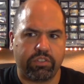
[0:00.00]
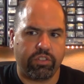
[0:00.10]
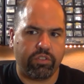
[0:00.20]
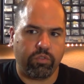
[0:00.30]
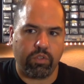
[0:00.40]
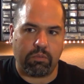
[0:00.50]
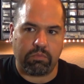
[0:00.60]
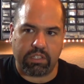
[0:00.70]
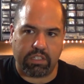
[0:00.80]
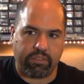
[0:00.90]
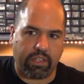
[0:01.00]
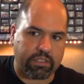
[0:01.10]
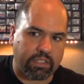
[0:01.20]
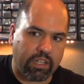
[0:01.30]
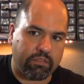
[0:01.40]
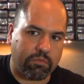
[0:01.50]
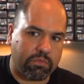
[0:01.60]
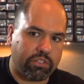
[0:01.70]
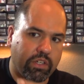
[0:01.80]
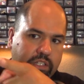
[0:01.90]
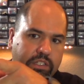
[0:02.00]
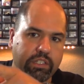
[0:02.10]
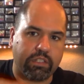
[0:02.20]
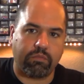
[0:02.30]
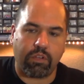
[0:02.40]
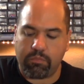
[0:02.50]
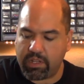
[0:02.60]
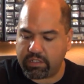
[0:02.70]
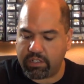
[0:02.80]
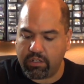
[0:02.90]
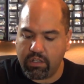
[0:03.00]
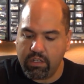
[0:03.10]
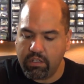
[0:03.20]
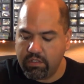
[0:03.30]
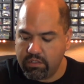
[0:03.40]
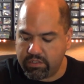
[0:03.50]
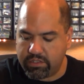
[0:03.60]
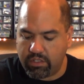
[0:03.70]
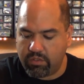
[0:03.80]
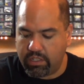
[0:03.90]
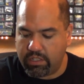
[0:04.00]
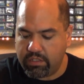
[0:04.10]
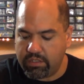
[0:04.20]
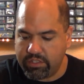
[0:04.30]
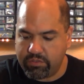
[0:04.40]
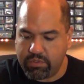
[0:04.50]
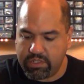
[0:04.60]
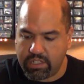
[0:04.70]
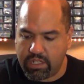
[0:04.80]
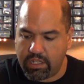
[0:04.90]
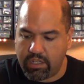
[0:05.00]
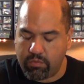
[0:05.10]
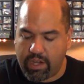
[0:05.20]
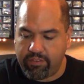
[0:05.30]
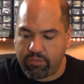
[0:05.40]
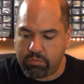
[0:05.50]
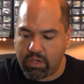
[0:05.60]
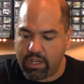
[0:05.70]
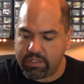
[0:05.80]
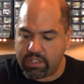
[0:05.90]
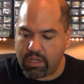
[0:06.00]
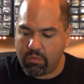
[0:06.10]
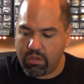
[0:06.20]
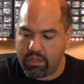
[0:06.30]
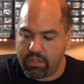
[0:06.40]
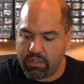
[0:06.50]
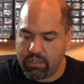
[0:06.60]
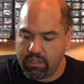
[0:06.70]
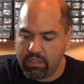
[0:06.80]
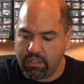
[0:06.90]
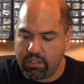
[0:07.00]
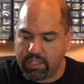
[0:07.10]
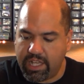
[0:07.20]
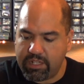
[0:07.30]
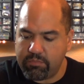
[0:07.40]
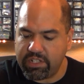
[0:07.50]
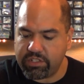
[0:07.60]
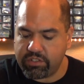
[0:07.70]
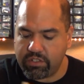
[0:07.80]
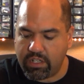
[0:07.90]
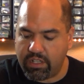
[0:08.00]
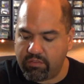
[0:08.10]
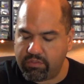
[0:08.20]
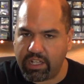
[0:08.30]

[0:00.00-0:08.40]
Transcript: two, I believe. Yes, I have number two. I can see it right back there. So uh, this was a, a, raffle prize that I won. They had a mixture of